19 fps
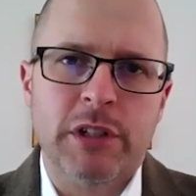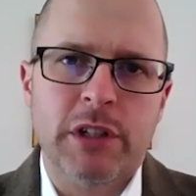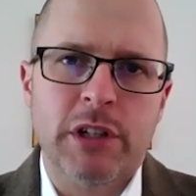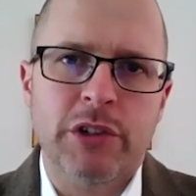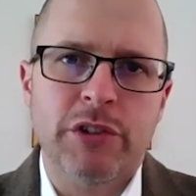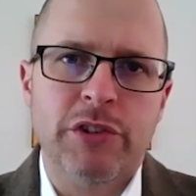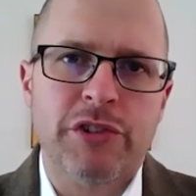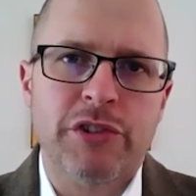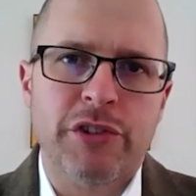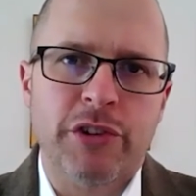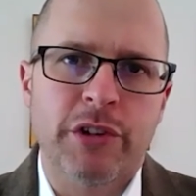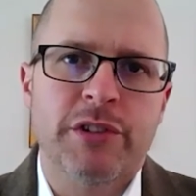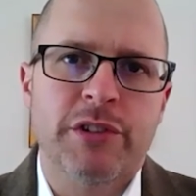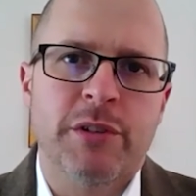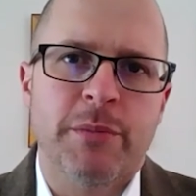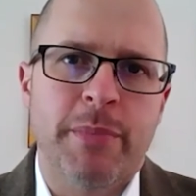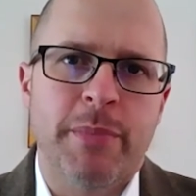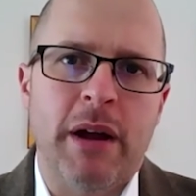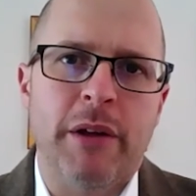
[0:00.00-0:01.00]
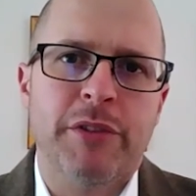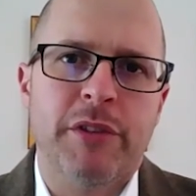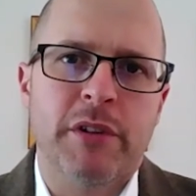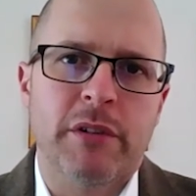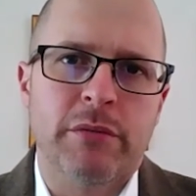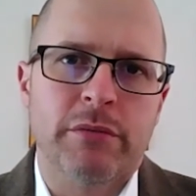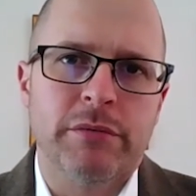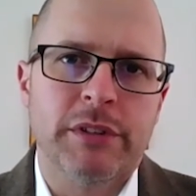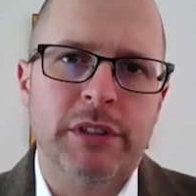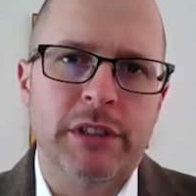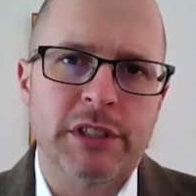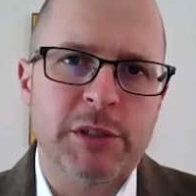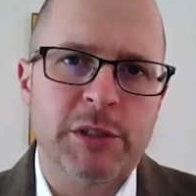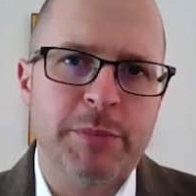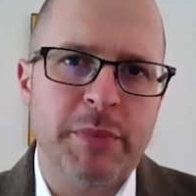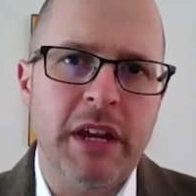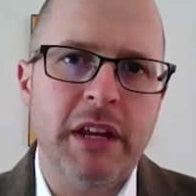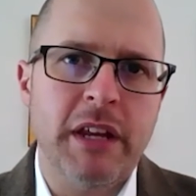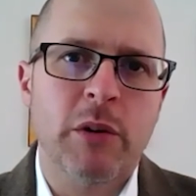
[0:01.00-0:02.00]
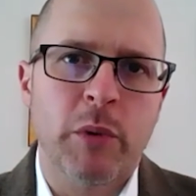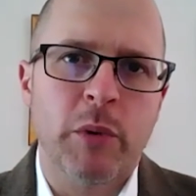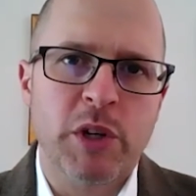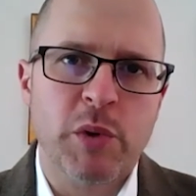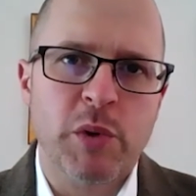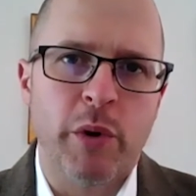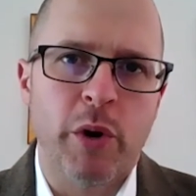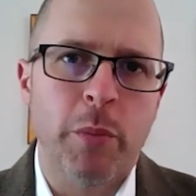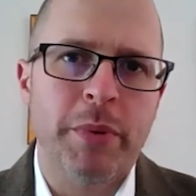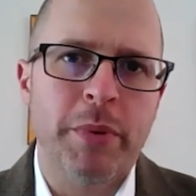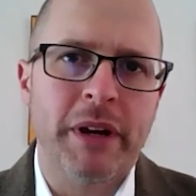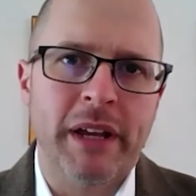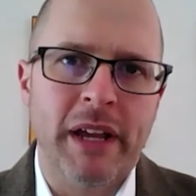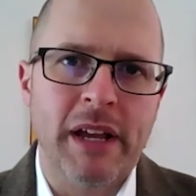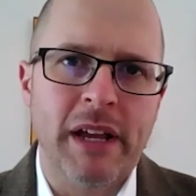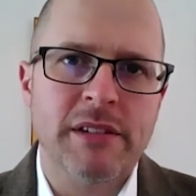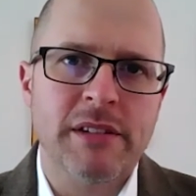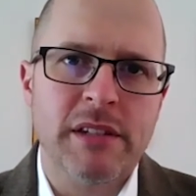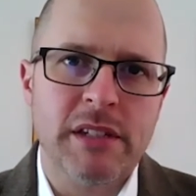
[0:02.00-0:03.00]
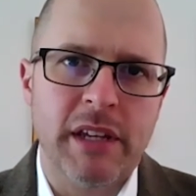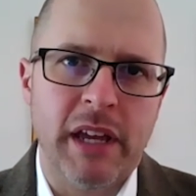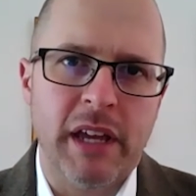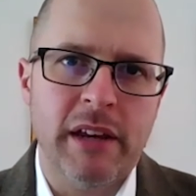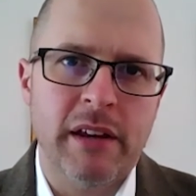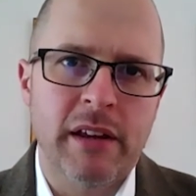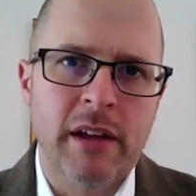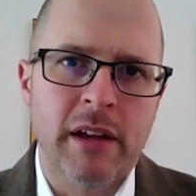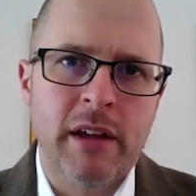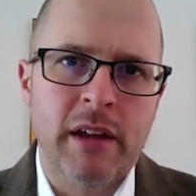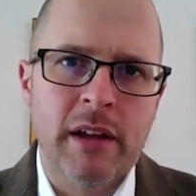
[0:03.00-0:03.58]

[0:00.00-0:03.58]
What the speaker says: concerns about the speed in which we're opening as a state.